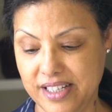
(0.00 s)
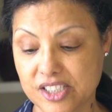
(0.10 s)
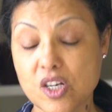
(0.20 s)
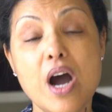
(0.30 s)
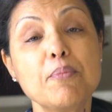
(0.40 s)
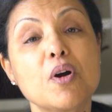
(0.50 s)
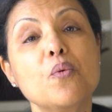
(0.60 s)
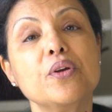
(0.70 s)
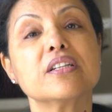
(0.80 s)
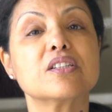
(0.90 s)
So I'm
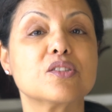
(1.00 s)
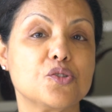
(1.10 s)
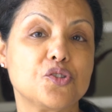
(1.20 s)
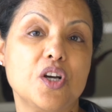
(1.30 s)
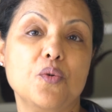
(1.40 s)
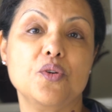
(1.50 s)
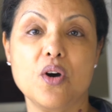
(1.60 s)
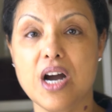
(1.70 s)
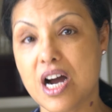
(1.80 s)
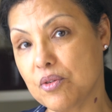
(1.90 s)
going to show
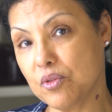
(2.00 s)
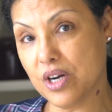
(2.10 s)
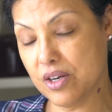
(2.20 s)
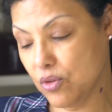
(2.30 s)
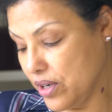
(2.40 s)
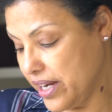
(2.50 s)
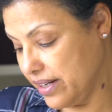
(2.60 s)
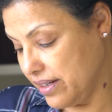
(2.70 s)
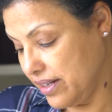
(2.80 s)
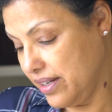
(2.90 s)
you how I
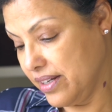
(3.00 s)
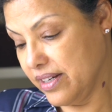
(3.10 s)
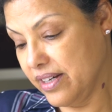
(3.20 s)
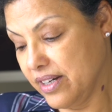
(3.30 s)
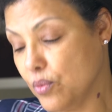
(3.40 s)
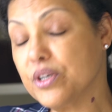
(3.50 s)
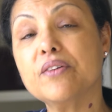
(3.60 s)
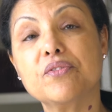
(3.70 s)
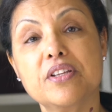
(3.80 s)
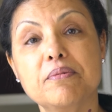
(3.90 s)
grind one
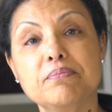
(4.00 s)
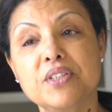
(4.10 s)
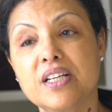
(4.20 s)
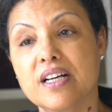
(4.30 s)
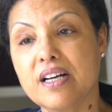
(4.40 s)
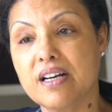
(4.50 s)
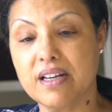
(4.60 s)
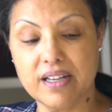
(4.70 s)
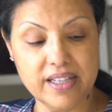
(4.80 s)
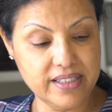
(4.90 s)
of them.
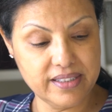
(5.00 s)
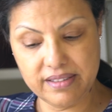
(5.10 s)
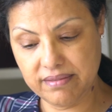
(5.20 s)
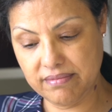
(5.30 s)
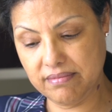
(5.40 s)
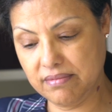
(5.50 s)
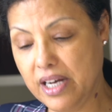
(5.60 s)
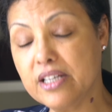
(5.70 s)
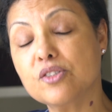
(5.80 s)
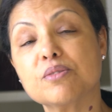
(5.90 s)

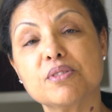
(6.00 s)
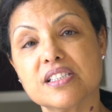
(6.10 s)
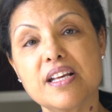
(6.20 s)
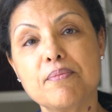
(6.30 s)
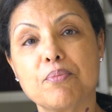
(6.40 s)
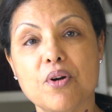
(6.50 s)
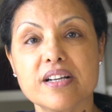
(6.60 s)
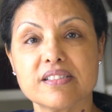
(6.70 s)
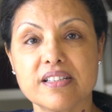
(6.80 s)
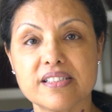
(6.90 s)
I use the same
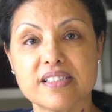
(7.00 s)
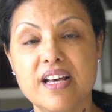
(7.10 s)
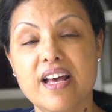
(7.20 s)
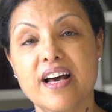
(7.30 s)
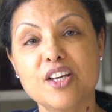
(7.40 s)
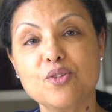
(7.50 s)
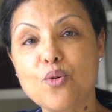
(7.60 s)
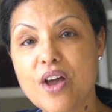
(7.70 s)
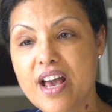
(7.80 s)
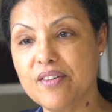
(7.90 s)
process. I
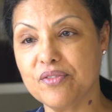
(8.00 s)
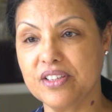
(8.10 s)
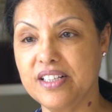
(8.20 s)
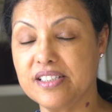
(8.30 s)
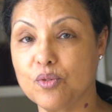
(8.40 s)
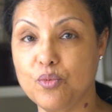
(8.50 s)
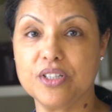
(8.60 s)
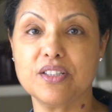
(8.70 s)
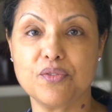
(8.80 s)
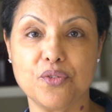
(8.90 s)
do have this
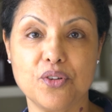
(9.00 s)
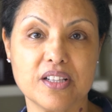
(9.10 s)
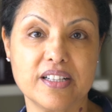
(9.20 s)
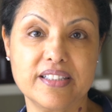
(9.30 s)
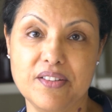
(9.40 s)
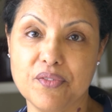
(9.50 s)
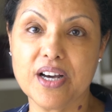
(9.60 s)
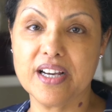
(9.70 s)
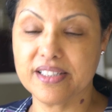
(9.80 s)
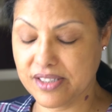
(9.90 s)
wonderful
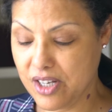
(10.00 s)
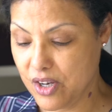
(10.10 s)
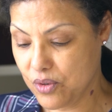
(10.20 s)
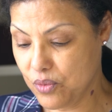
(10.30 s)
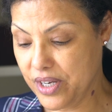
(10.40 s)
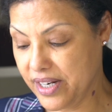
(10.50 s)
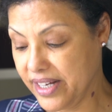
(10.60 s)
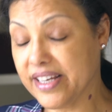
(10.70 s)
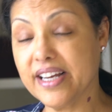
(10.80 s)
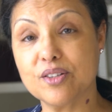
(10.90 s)
device where
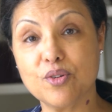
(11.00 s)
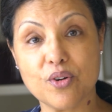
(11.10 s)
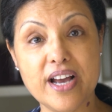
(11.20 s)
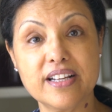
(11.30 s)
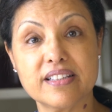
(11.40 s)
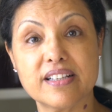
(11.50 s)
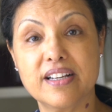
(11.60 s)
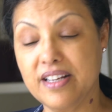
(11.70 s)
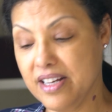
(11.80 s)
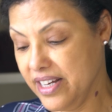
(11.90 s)
I can grind
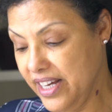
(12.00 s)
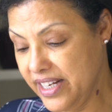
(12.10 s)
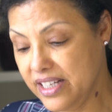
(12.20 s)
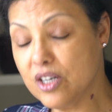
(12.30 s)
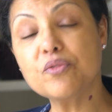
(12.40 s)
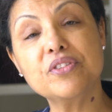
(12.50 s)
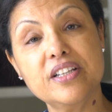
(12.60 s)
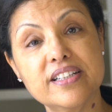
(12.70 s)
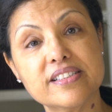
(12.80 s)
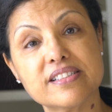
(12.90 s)
any of
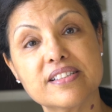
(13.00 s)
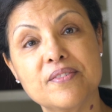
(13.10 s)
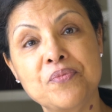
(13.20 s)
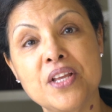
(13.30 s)
this